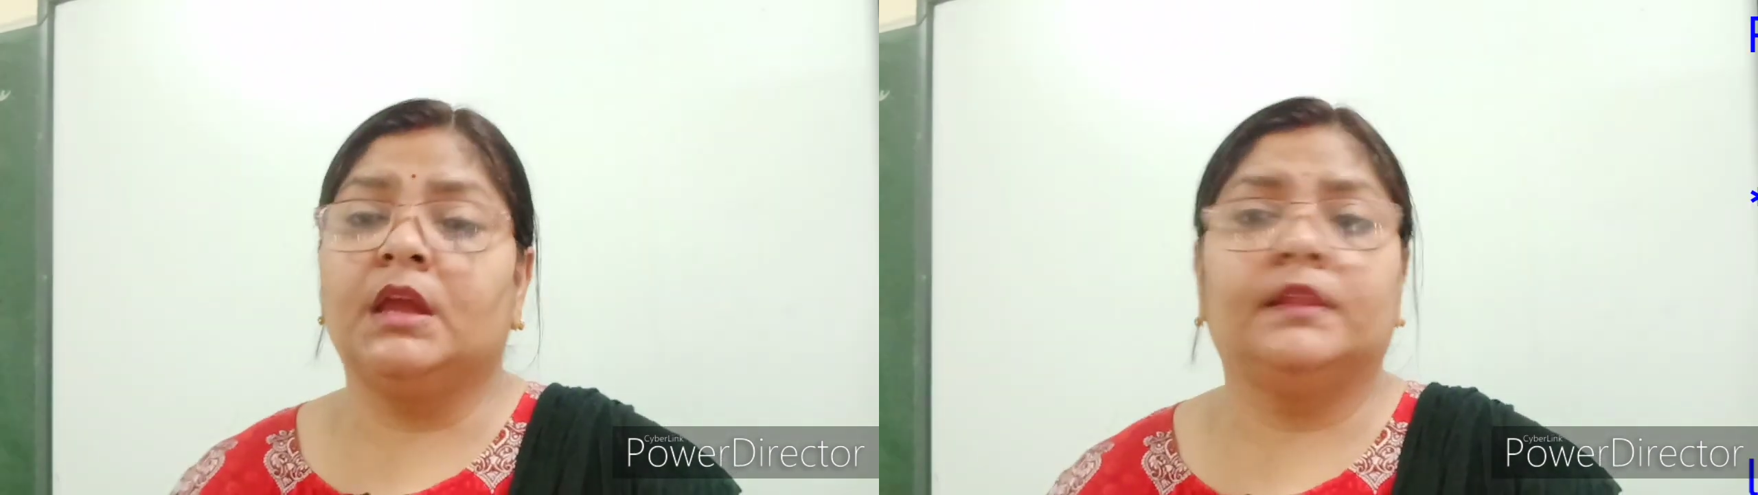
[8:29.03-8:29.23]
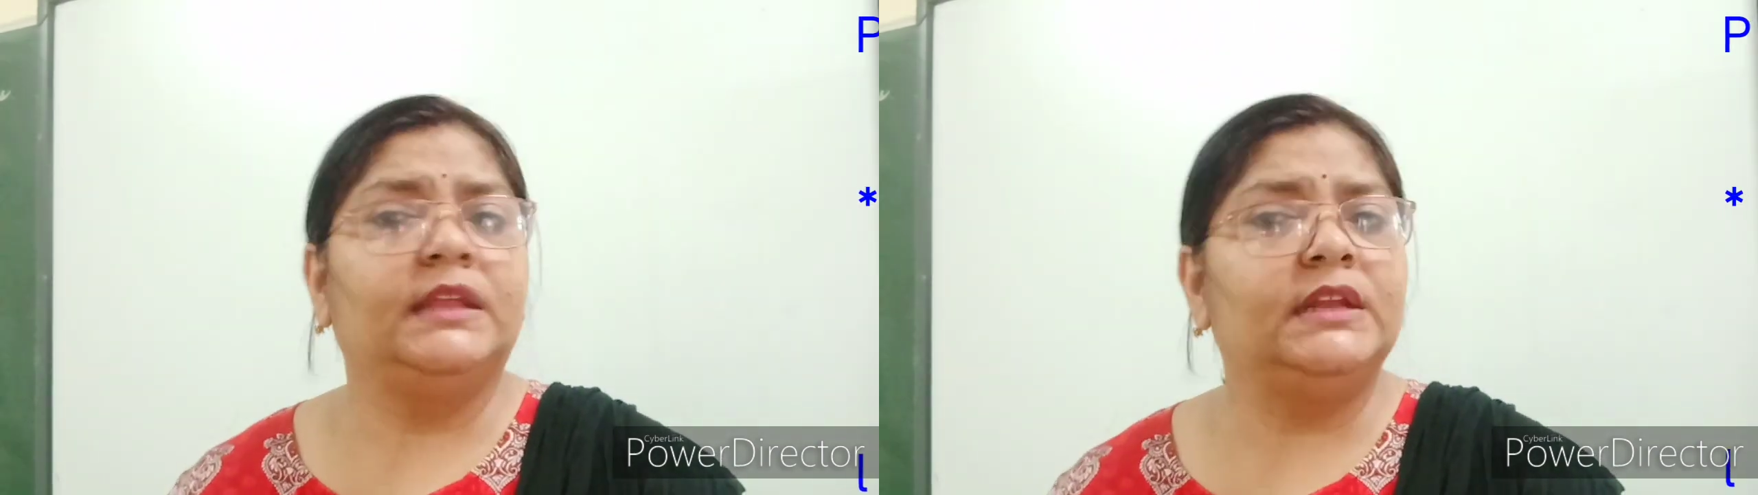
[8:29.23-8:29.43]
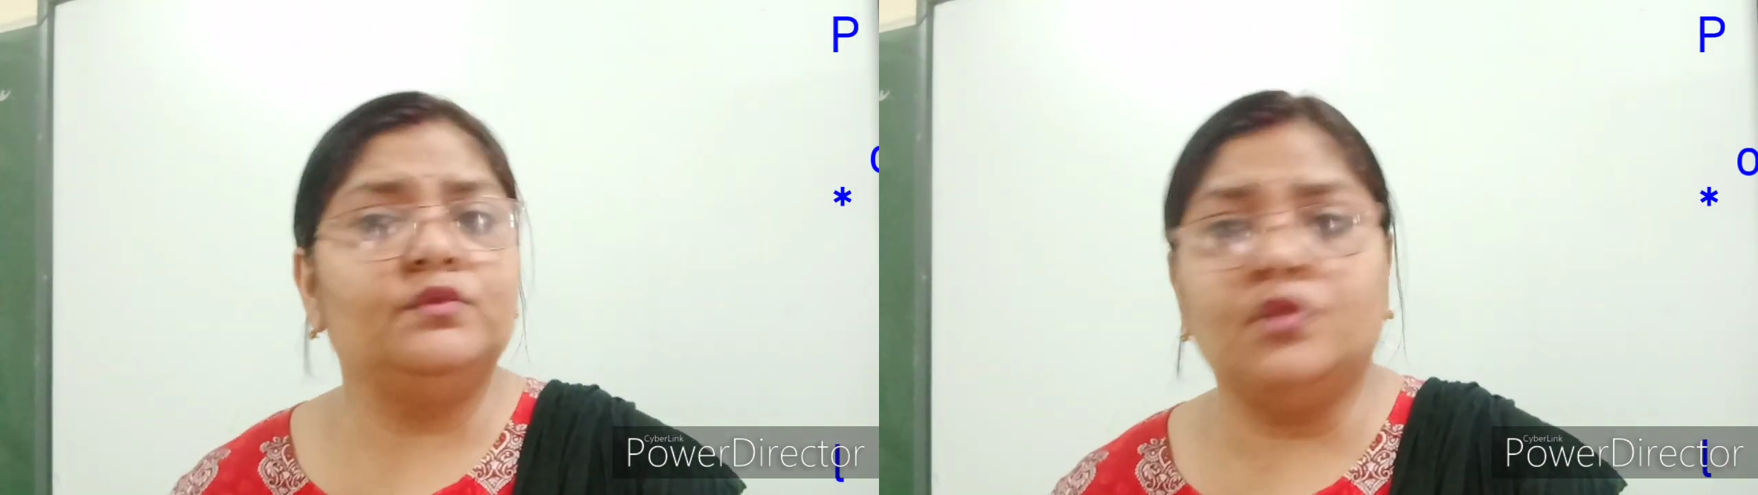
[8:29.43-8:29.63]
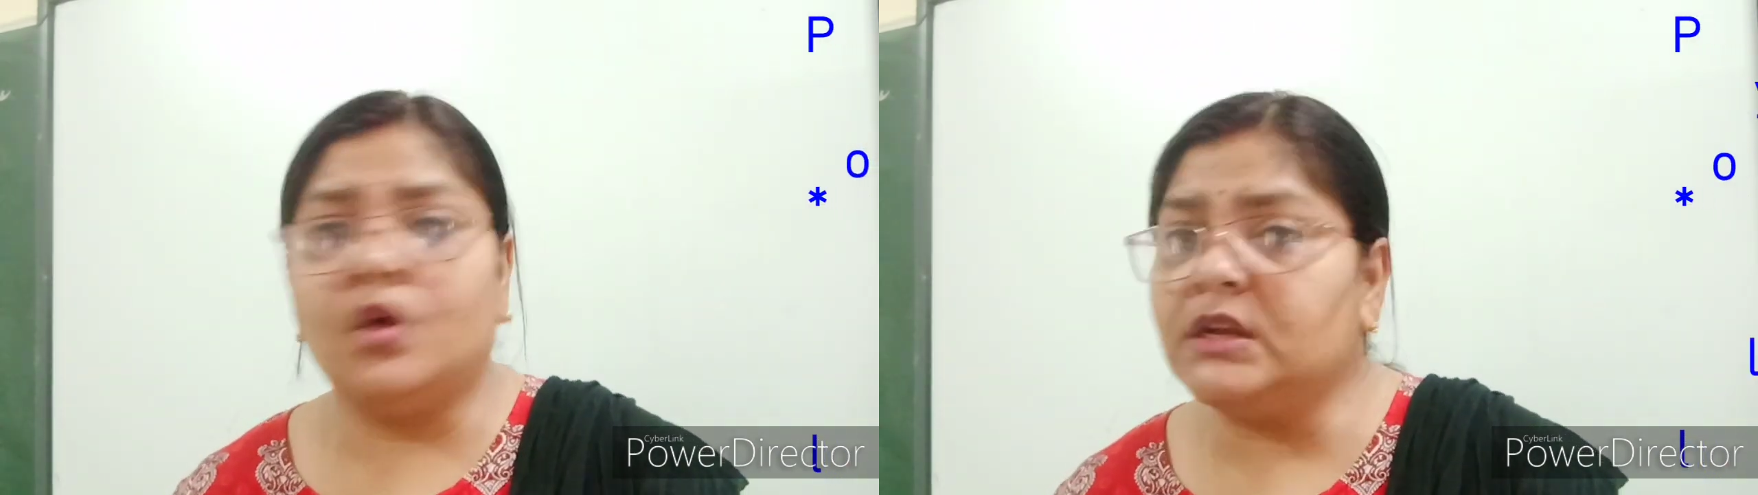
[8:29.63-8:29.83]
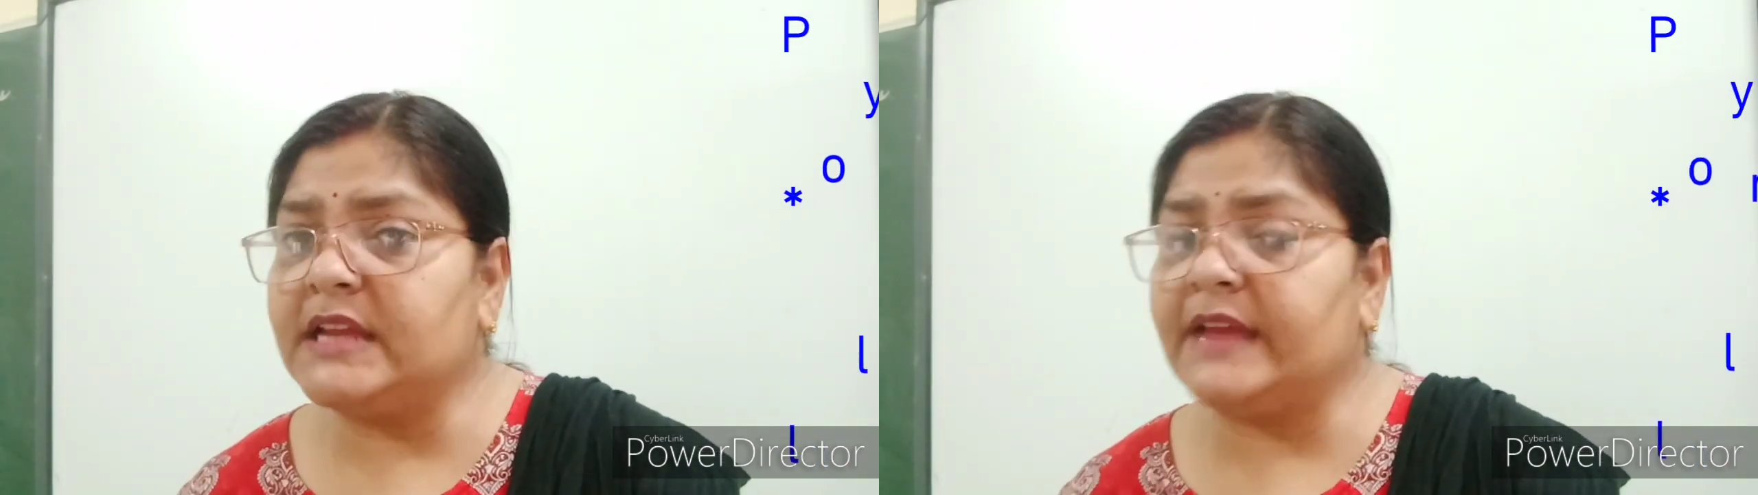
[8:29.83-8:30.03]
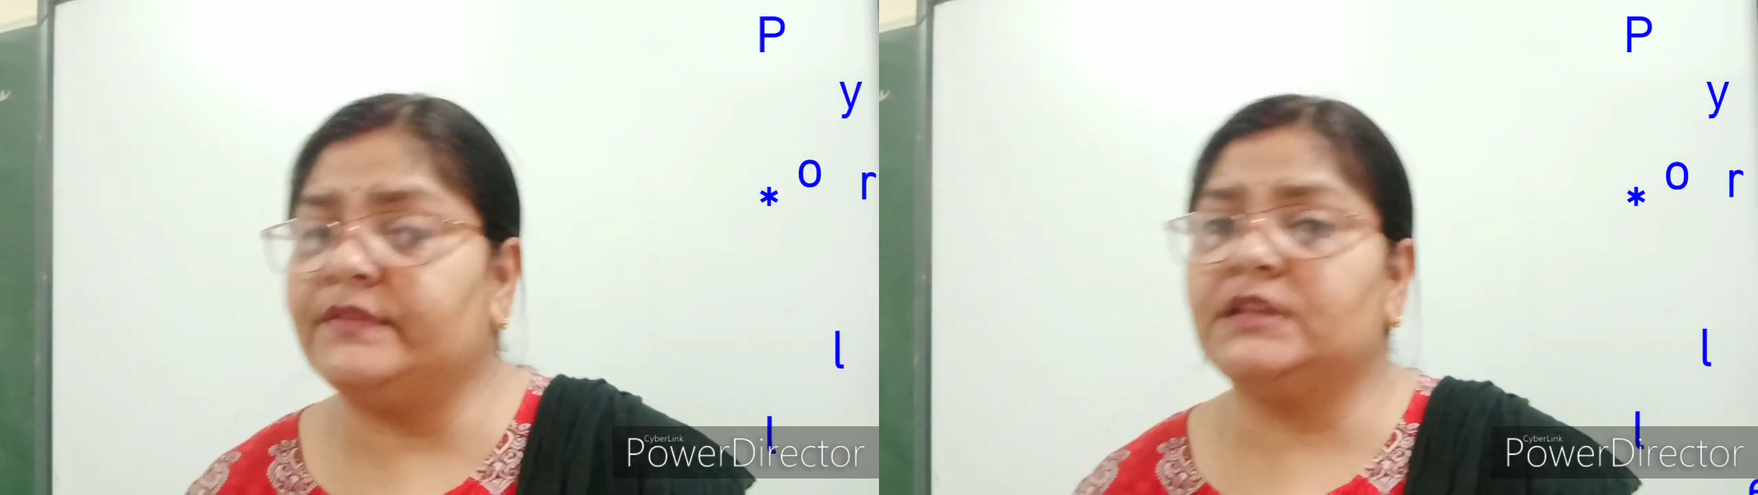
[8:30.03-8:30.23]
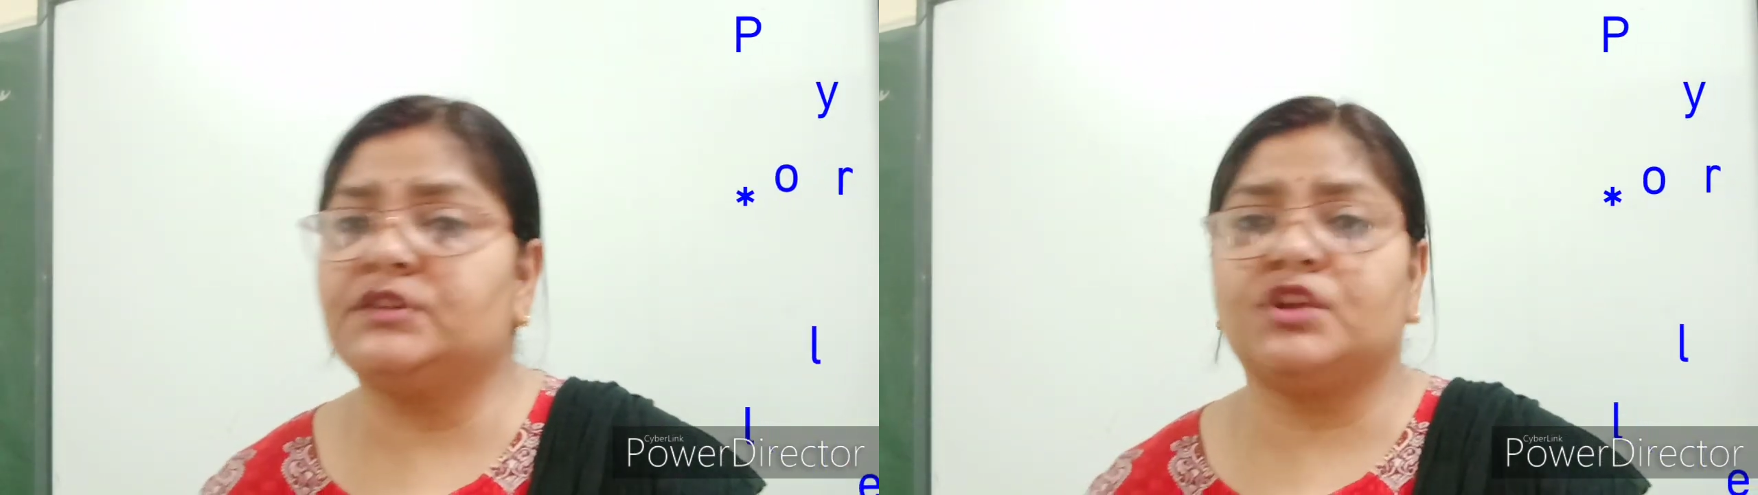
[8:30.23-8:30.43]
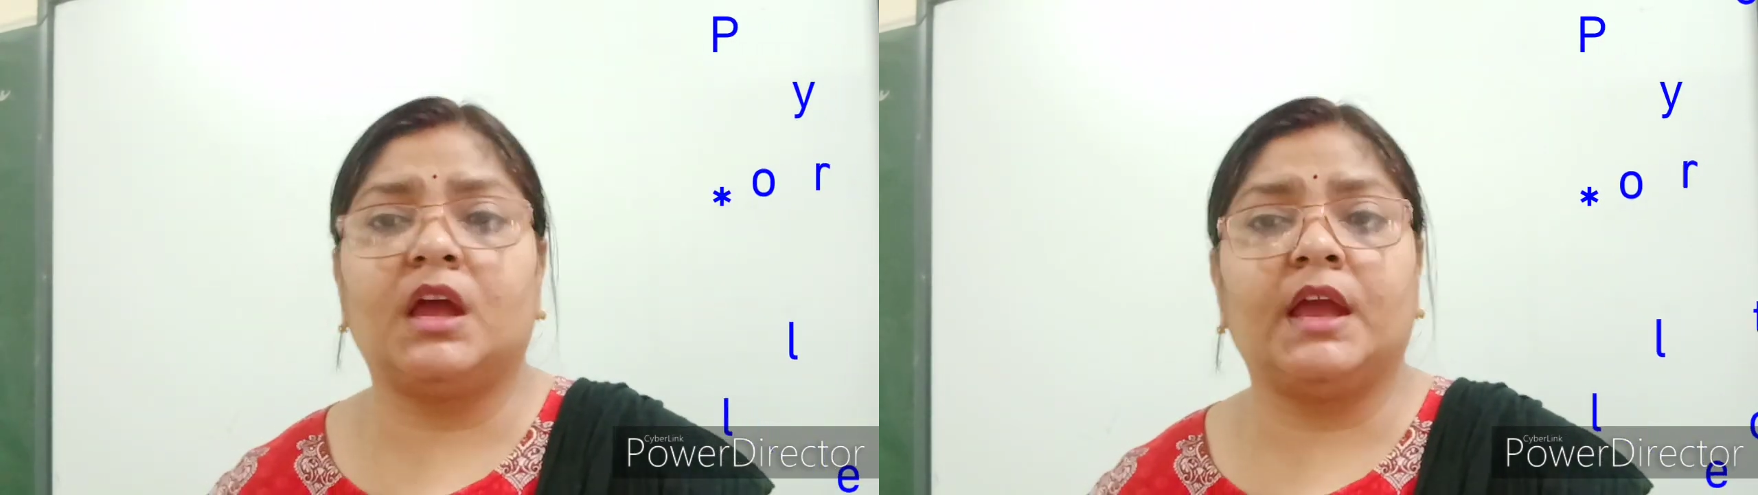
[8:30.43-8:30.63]
They do not have their
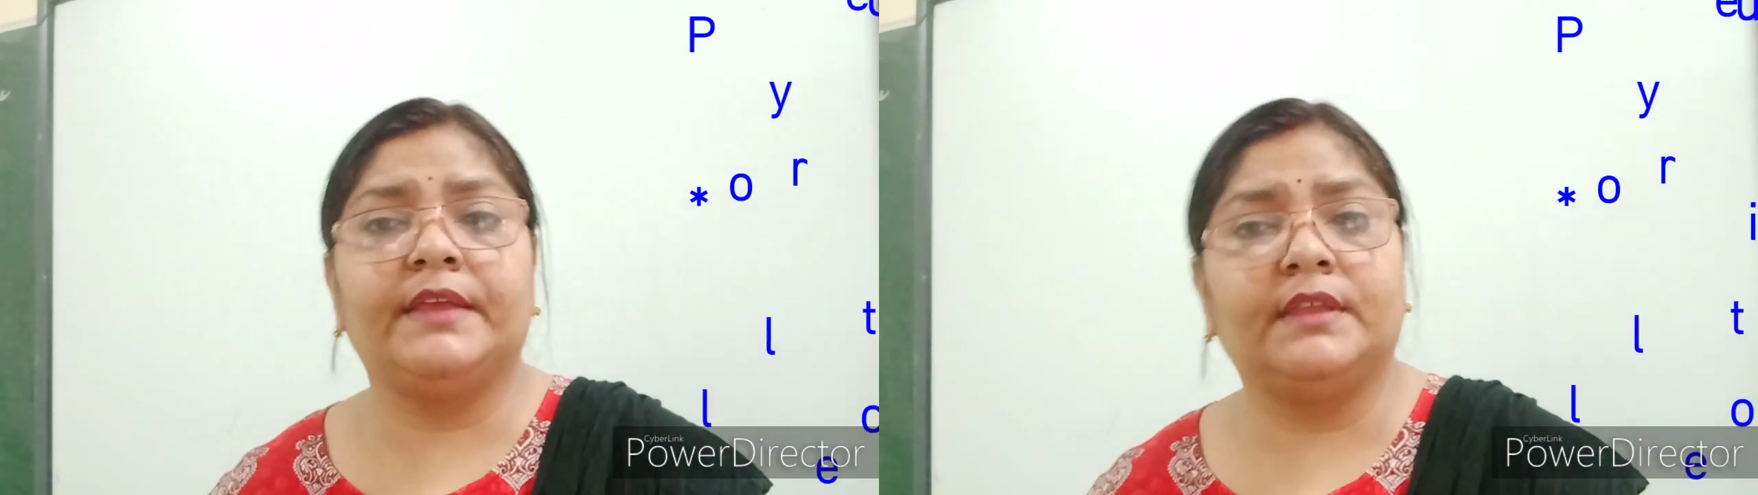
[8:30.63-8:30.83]
shine,